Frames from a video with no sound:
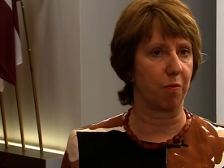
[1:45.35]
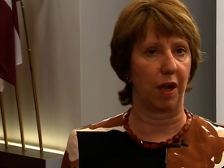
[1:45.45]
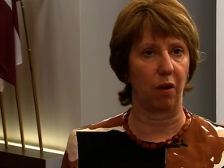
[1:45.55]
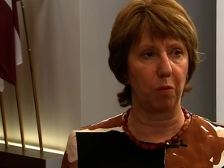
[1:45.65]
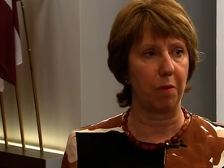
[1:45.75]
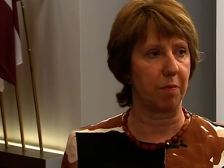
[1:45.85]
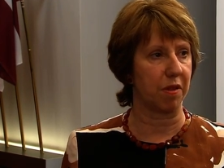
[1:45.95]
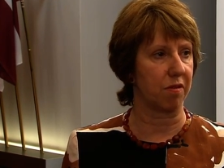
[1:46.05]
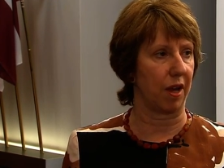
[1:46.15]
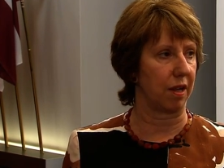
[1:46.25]
by all Member
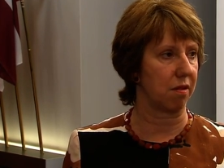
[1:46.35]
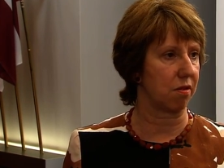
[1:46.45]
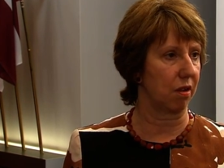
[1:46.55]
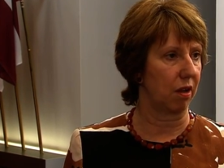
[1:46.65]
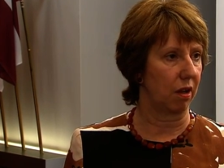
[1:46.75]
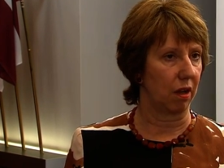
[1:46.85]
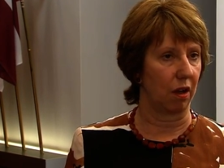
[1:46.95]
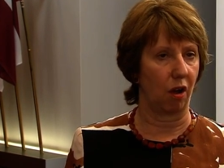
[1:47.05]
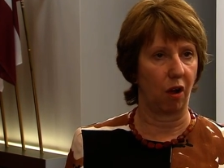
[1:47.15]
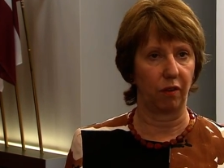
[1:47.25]
States
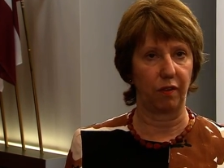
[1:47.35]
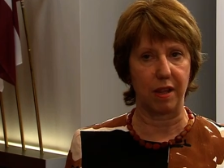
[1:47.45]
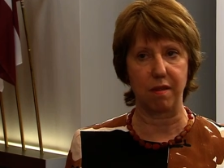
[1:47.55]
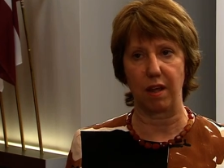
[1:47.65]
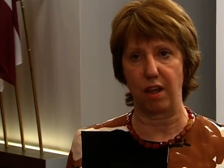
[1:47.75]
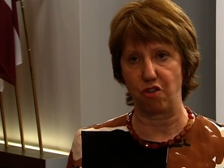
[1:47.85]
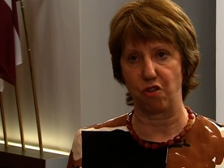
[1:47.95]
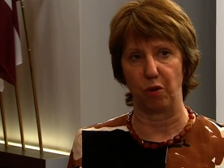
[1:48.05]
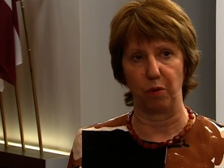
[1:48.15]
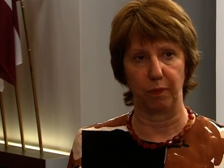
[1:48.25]
on this
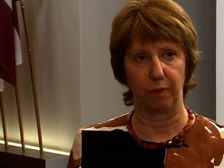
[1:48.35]
issue.